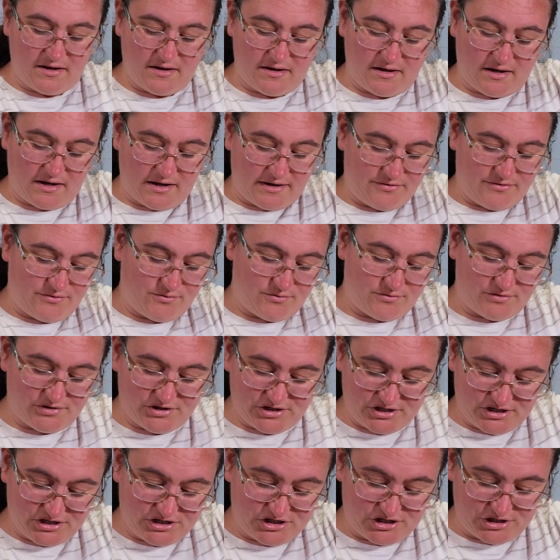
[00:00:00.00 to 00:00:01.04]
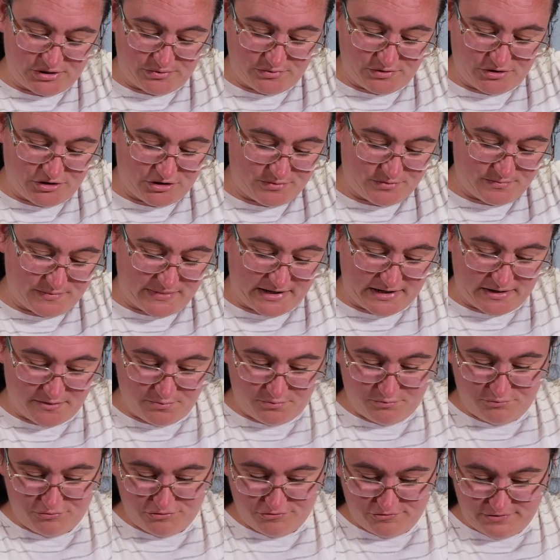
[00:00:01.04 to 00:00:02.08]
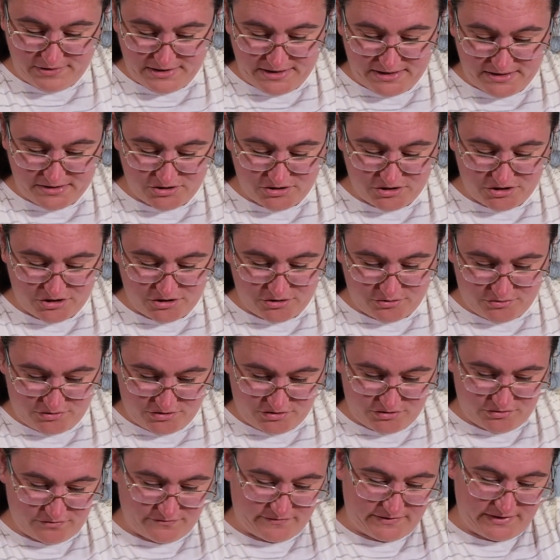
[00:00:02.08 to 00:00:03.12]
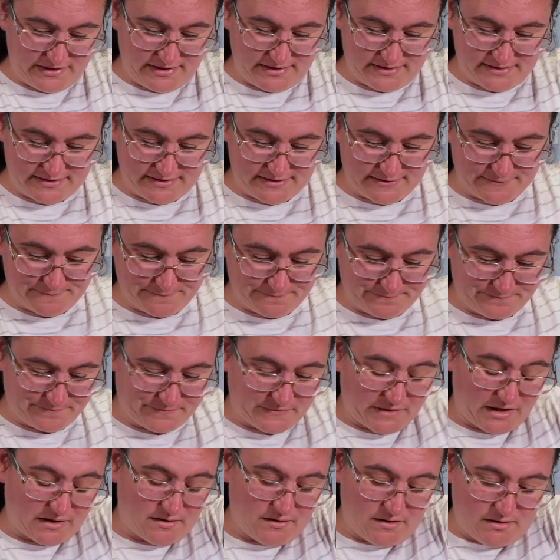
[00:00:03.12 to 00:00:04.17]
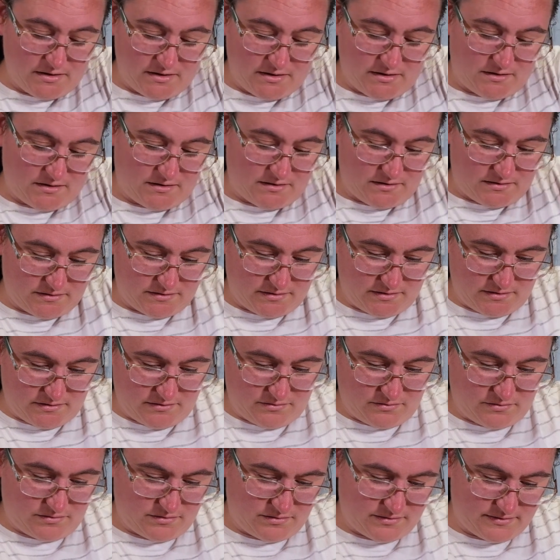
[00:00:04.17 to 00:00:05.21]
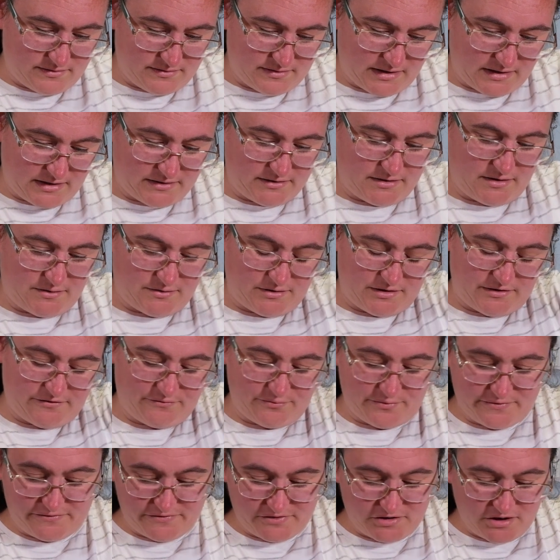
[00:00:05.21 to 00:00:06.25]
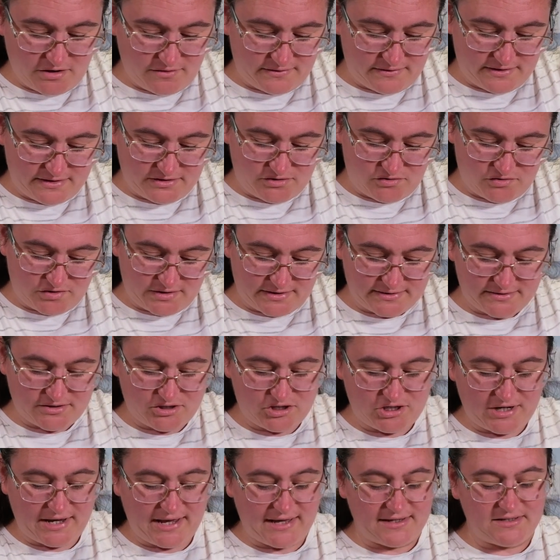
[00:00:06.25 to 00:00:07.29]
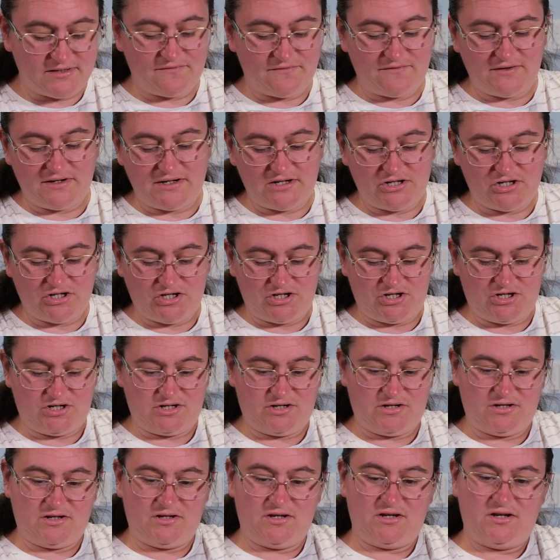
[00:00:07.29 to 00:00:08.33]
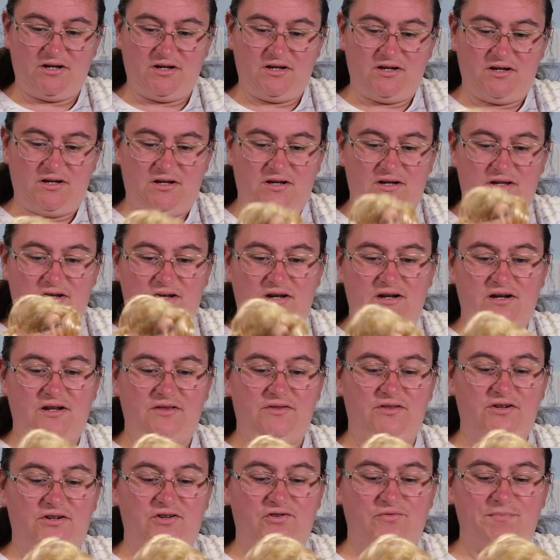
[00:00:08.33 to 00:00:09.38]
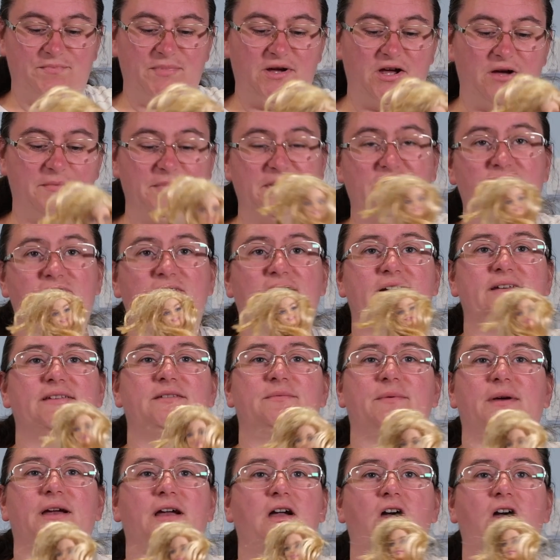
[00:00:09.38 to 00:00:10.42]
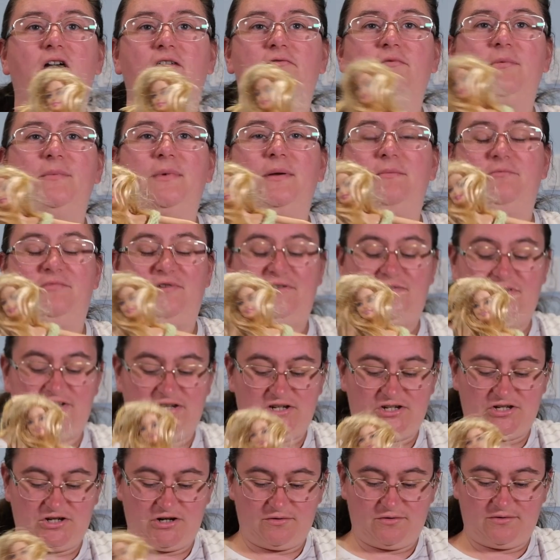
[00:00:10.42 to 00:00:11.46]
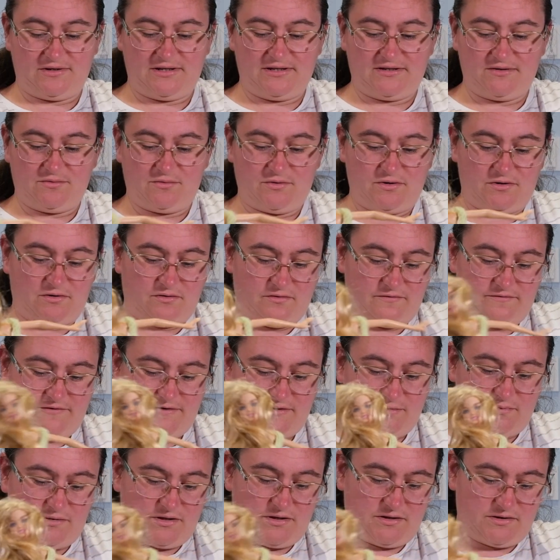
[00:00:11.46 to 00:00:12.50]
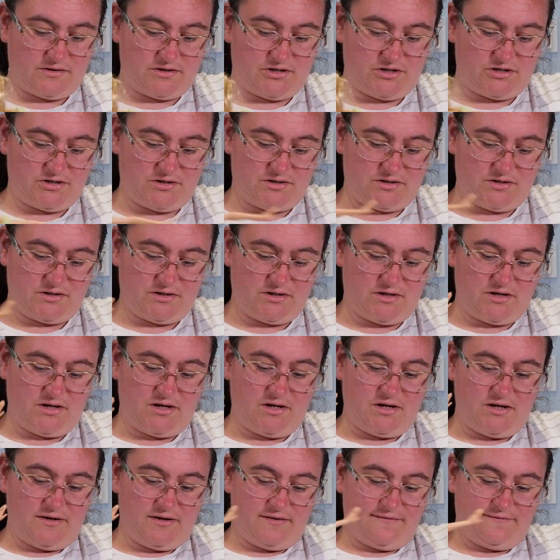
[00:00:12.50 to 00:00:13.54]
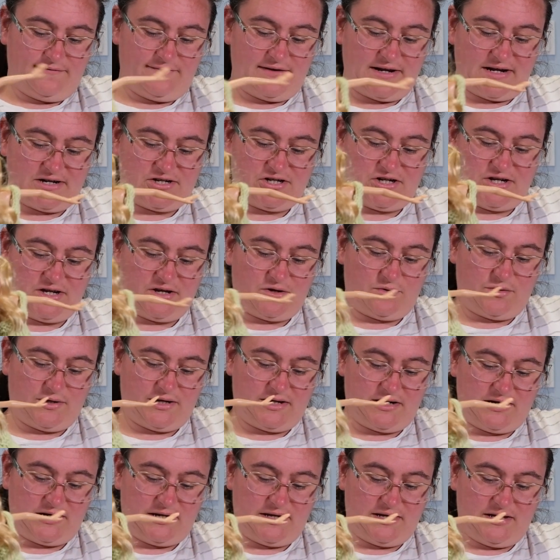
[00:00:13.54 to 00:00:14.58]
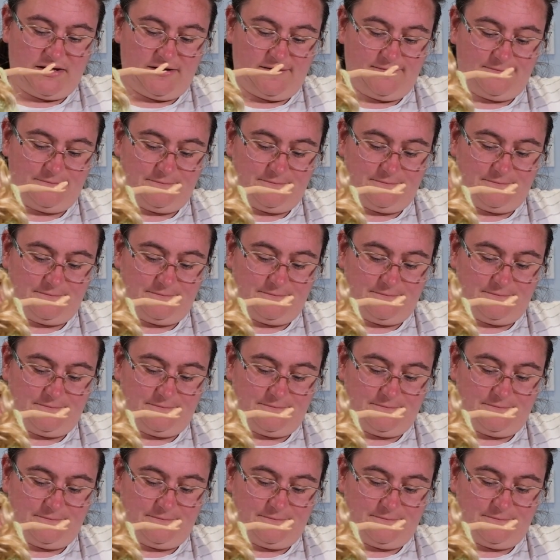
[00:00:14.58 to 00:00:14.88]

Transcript: I thought she could make brilliant use of it. Oh, I don't know if we've shown this dress. She has finished another Barbie dress, but I can't remember if she showed this one off, so I'll just flash it quickly